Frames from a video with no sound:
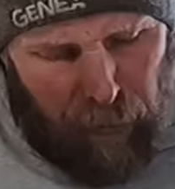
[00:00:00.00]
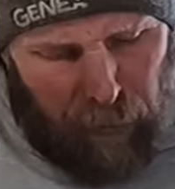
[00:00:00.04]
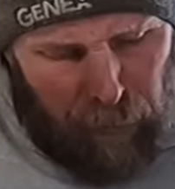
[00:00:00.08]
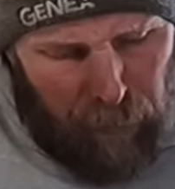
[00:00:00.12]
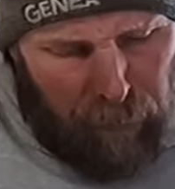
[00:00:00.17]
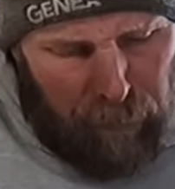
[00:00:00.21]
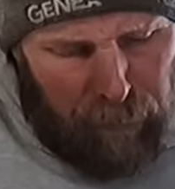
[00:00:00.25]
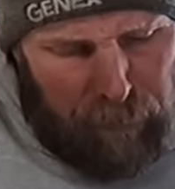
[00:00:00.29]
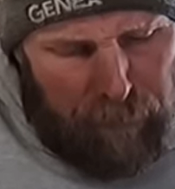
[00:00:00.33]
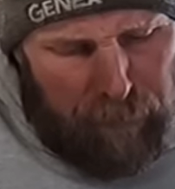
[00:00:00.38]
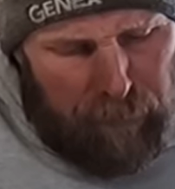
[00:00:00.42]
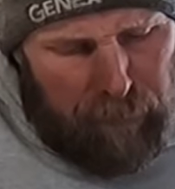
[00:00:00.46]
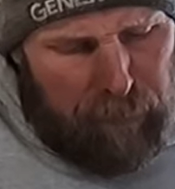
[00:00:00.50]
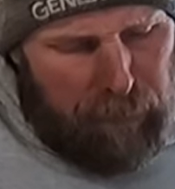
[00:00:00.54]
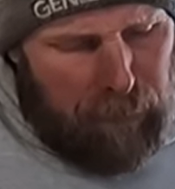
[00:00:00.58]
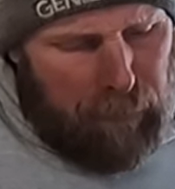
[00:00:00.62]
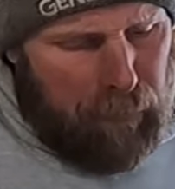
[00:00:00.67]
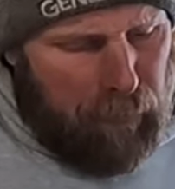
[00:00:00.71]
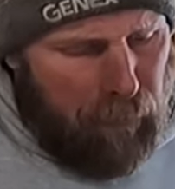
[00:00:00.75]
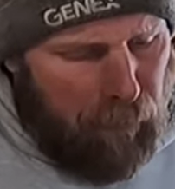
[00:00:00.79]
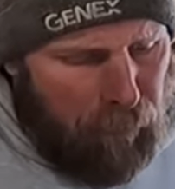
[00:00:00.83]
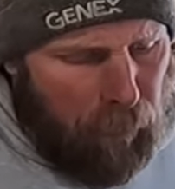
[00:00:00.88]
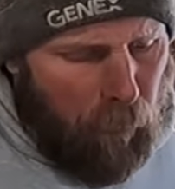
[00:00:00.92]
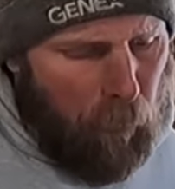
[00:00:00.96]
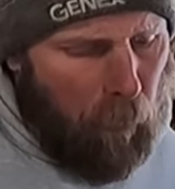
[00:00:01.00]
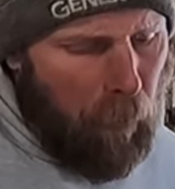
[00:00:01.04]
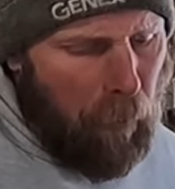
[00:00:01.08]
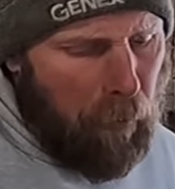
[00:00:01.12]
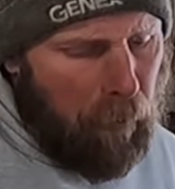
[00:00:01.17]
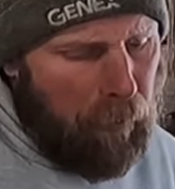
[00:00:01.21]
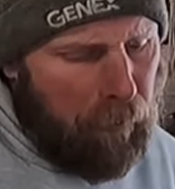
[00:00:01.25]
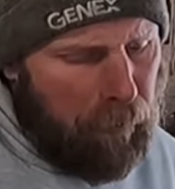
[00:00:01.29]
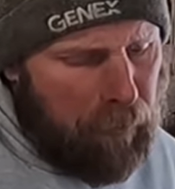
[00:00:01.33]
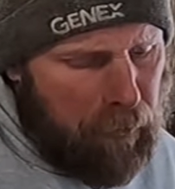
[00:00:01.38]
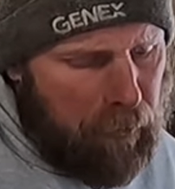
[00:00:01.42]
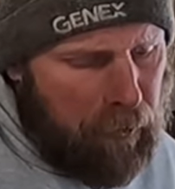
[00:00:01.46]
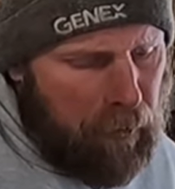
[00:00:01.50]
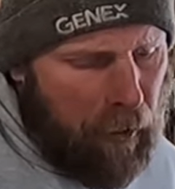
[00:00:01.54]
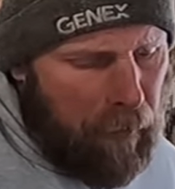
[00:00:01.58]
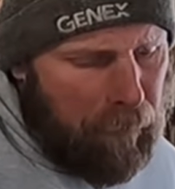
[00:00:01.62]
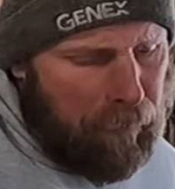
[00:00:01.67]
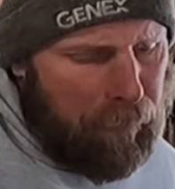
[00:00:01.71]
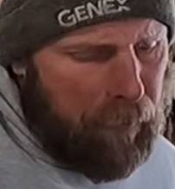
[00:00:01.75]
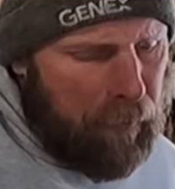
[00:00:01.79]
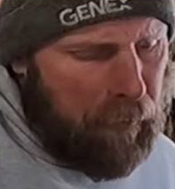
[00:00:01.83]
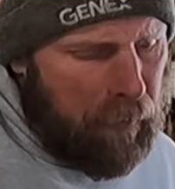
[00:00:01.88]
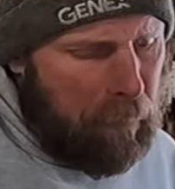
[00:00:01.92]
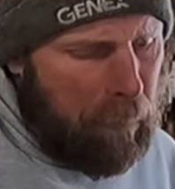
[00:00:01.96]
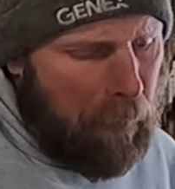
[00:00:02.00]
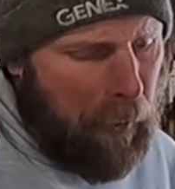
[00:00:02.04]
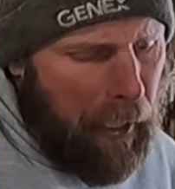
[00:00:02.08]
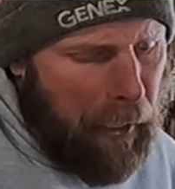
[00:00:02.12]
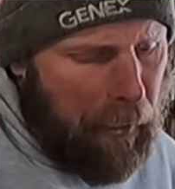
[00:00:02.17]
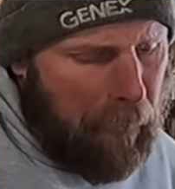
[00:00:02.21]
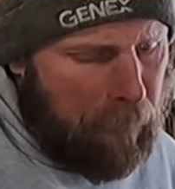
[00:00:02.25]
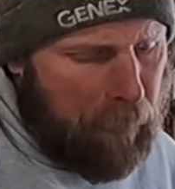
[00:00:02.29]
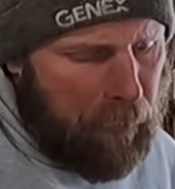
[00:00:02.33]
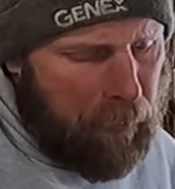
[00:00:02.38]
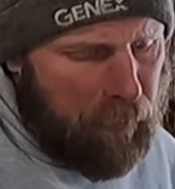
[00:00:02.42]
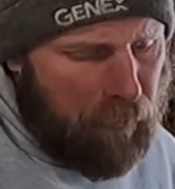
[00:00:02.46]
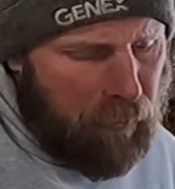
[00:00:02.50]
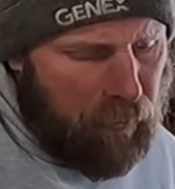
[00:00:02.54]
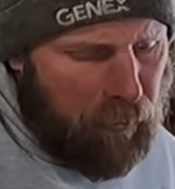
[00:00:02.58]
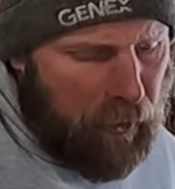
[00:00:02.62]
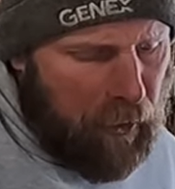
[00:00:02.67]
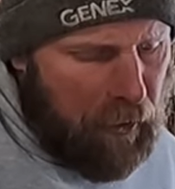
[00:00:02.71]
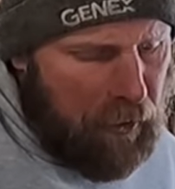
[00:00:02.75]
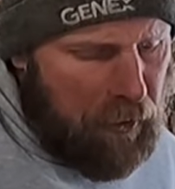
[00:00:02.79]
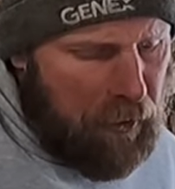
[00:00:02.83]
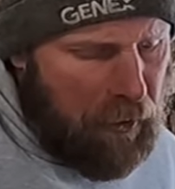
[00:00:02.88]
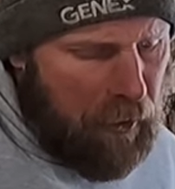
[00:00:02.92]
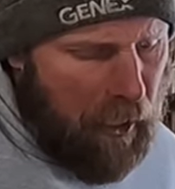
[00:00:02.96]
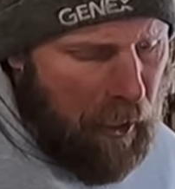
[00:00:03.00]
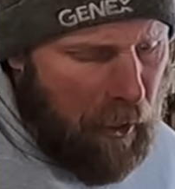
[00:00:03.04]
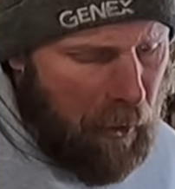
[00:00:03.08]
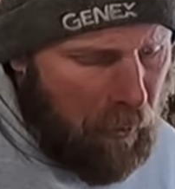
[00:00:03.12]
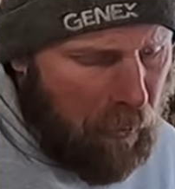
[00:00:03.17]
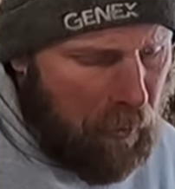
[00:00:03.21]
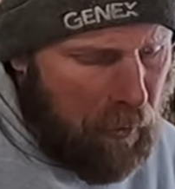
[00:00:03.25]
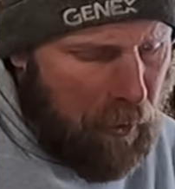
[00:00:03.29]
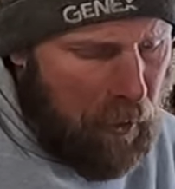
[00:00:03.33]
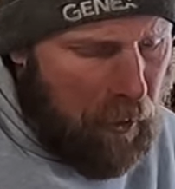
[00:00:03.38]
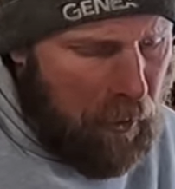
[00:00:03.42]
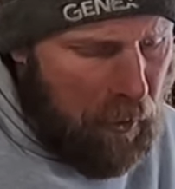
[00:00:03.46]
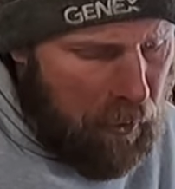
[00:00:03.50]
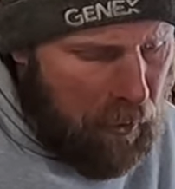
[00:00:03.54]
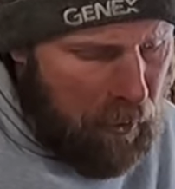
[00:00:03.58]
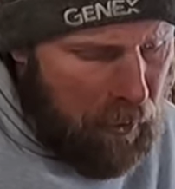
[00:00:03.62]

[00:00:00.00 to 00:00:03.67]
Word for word: your foreign stuff in the pipe is flushed out.